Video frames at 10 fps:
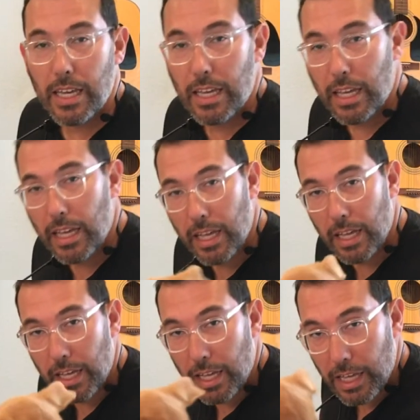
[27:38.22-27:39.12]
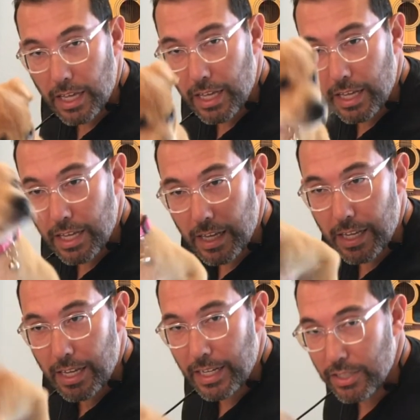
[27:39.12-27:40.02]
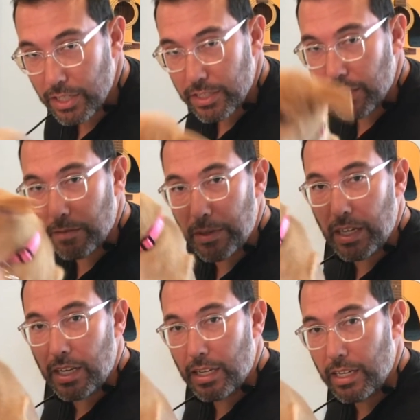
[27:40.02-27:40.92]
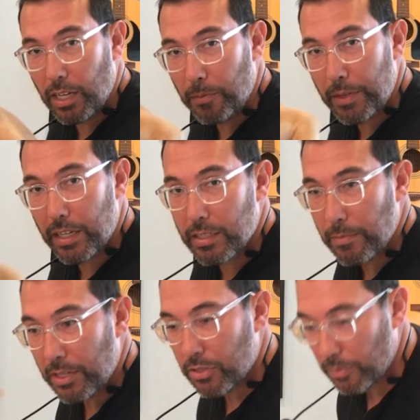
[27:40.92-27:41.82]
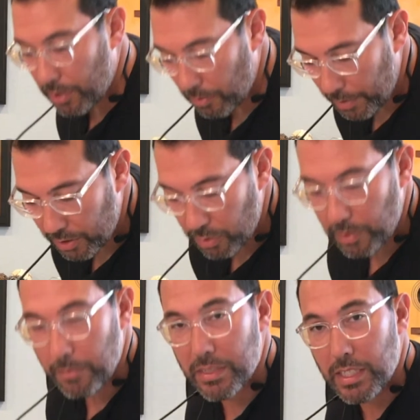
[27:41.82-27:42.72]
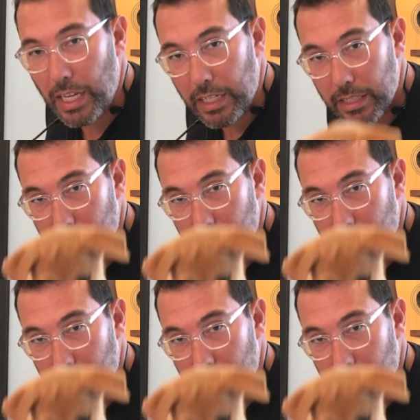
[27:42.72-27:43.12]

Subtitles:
and she's going to be helping us make sure we don't make too many mistakes.